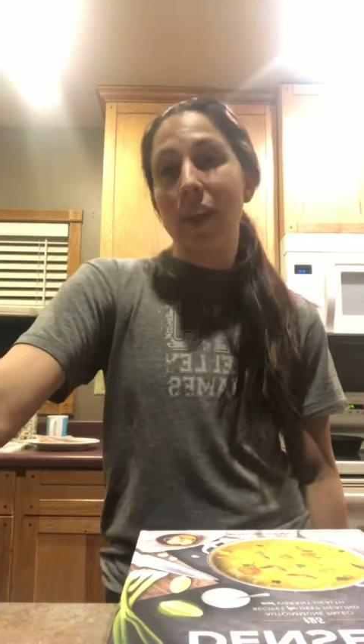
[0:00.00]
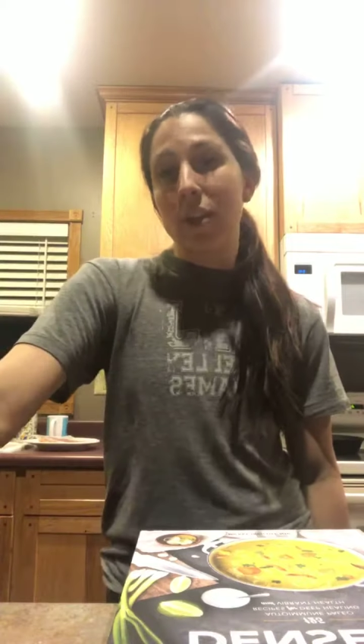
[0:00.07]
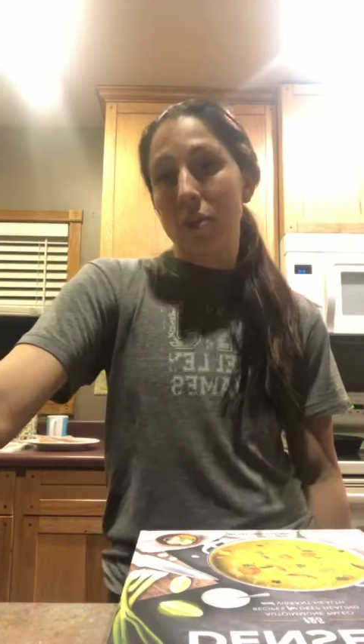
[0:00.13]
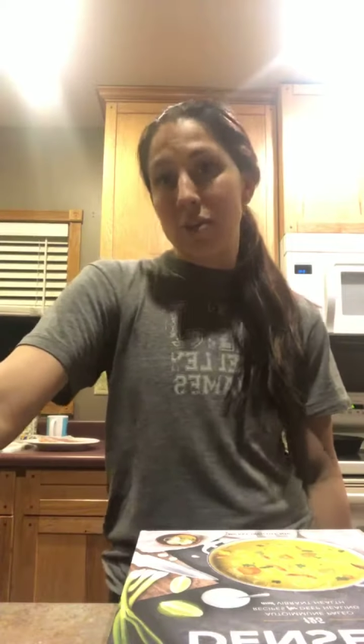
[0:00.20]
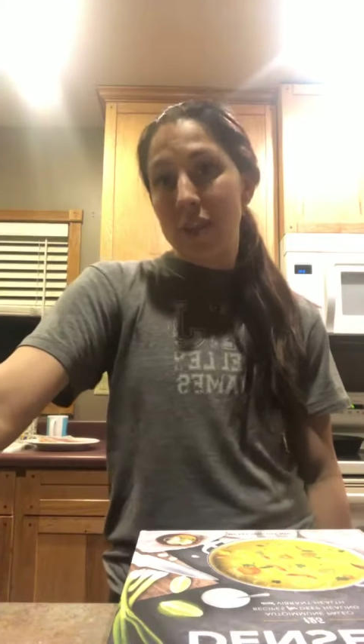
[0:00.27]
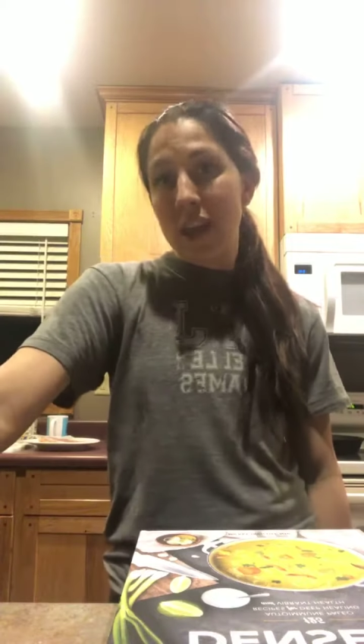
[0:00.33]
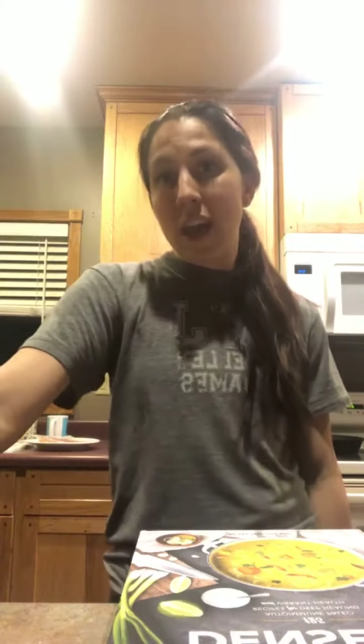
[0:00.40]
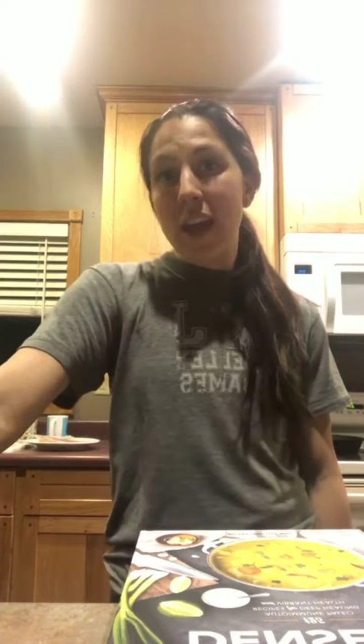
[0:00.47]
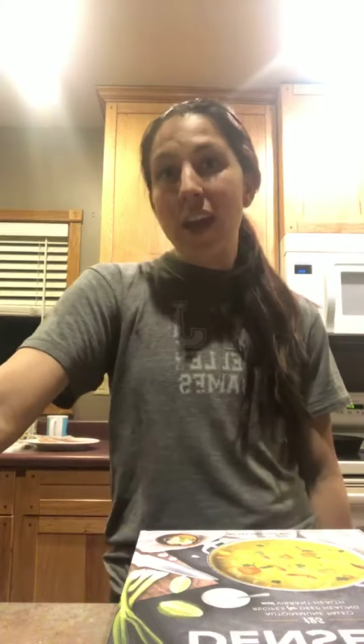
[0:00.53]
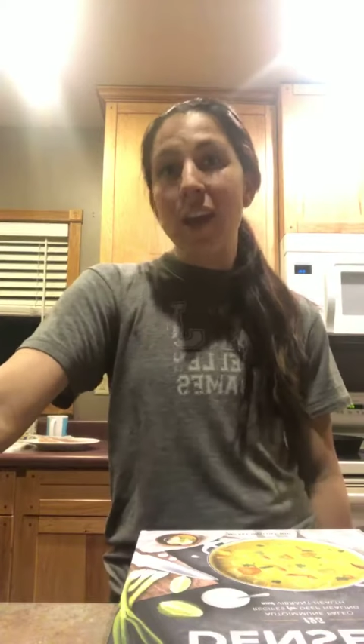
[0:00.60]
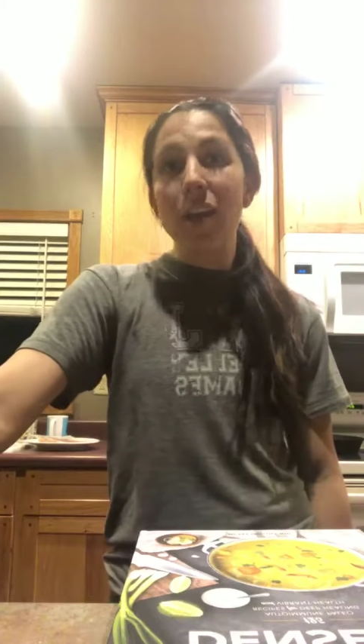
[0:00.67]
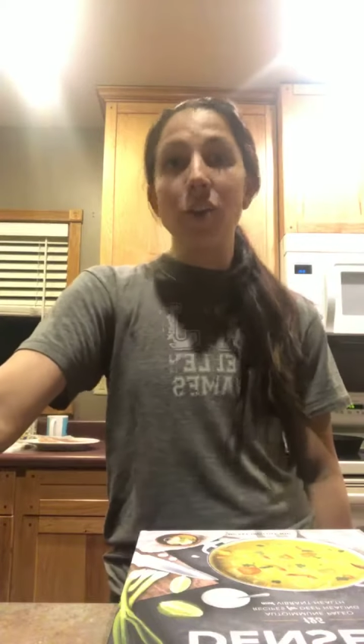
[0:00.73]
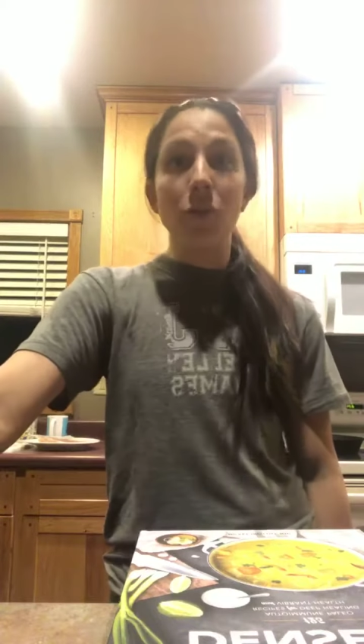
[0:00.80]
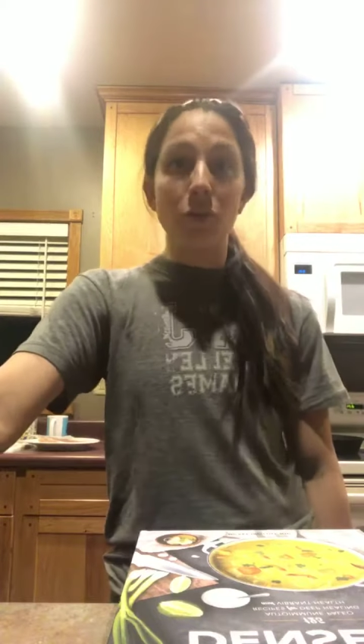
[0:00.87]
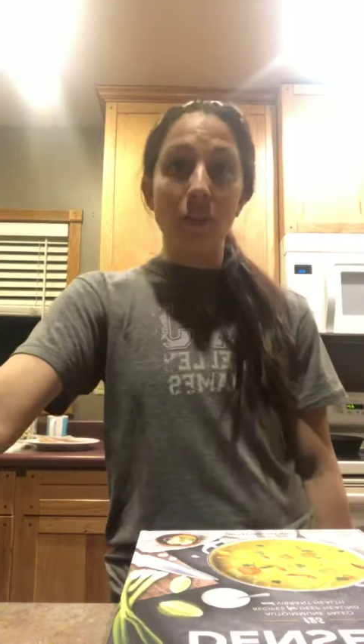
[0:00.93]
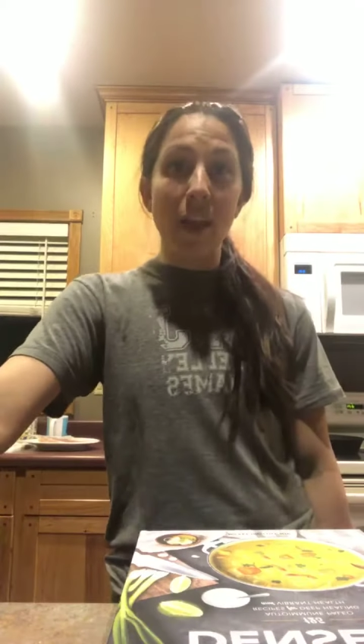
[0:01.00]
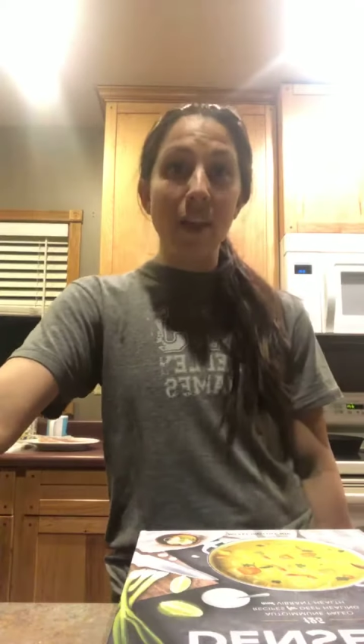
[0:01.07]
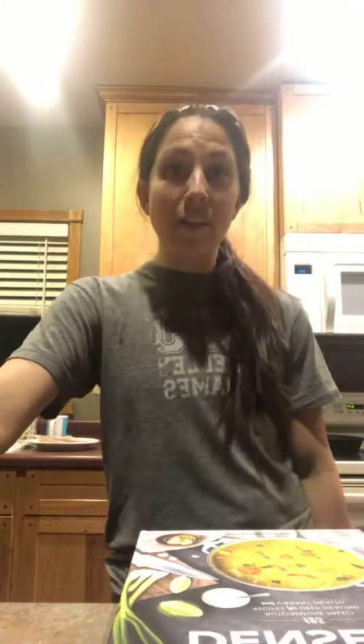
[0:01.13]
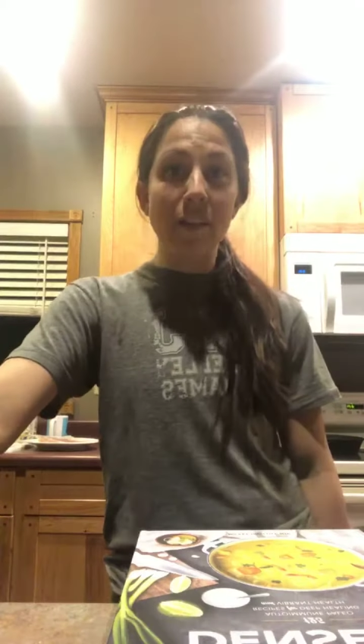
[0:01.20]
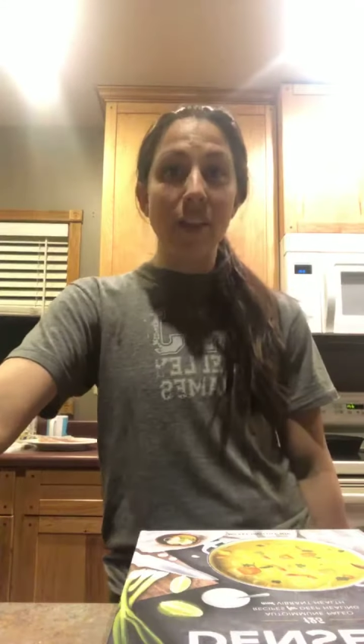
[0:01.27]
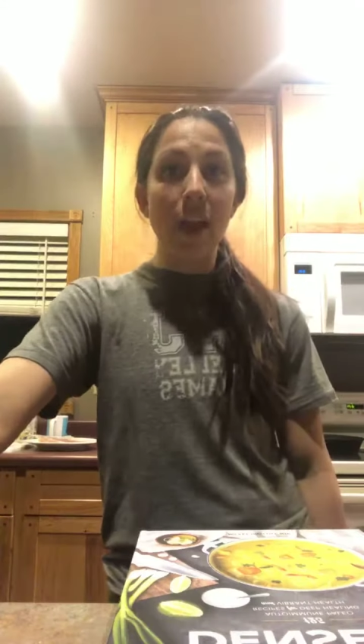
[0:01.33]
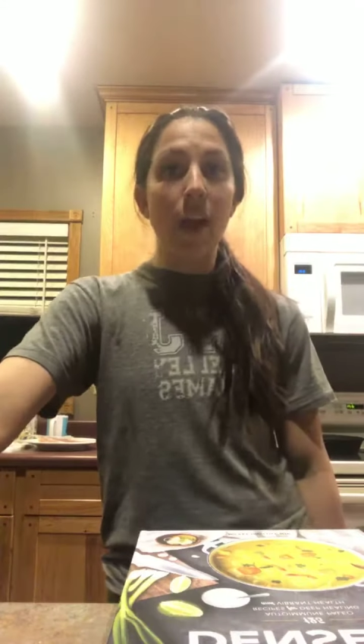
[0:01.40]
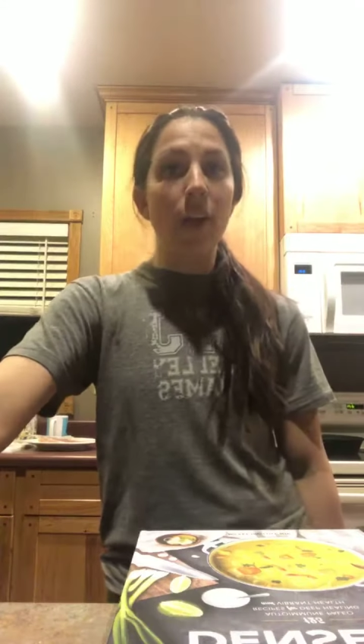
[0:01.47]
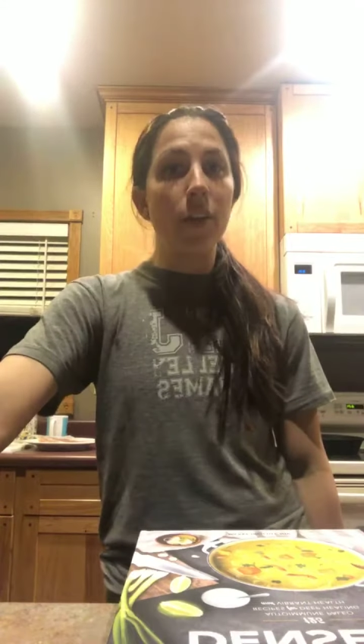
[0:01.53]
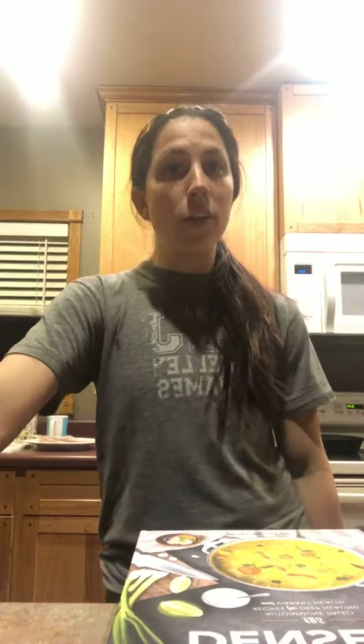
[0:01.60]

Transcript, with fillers: on your diet, your lifestyle,